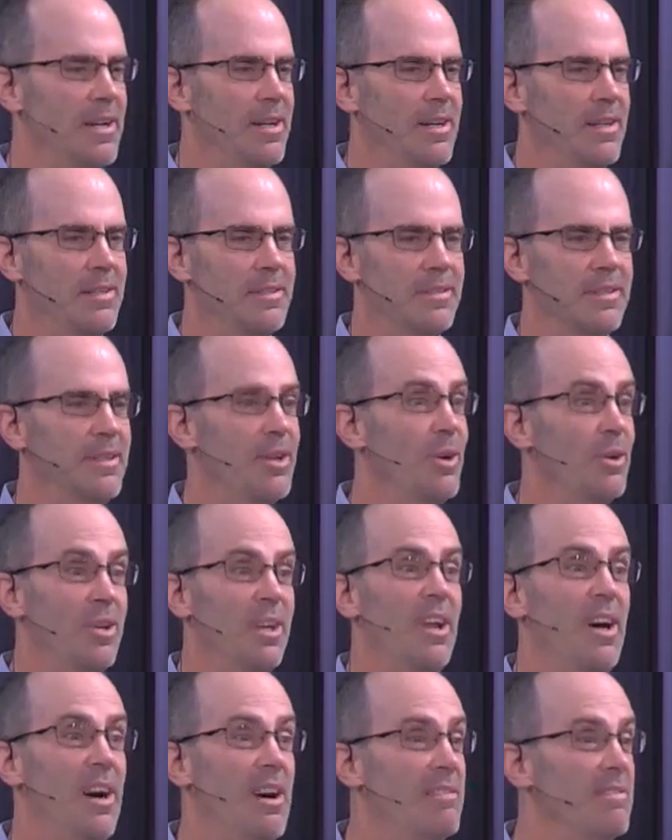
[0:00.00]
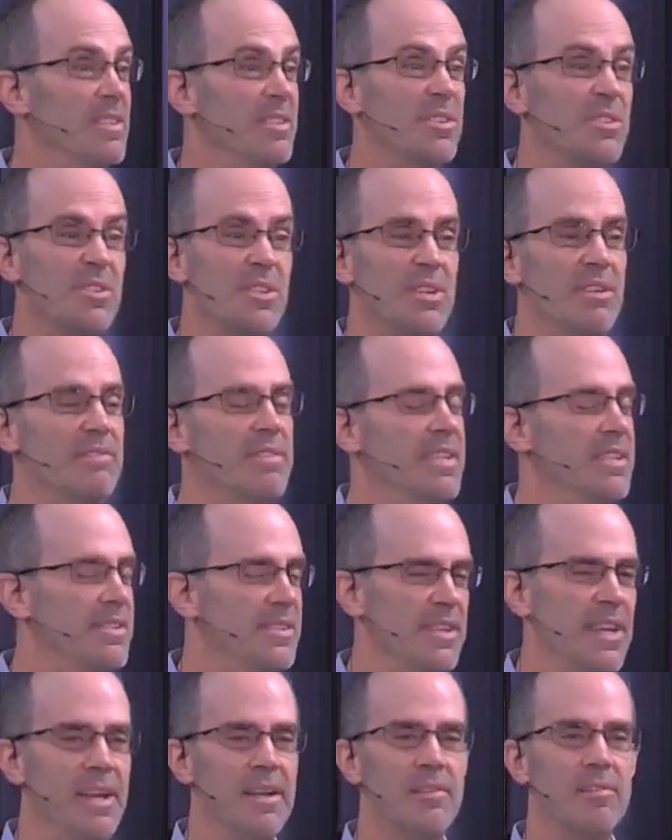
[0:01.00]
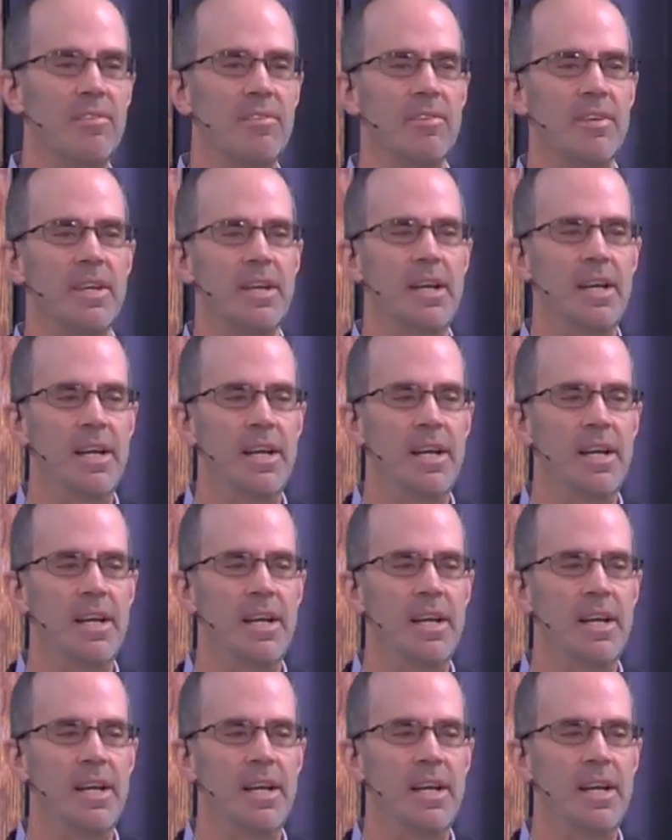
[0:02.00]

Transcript: to go love and serve these saints.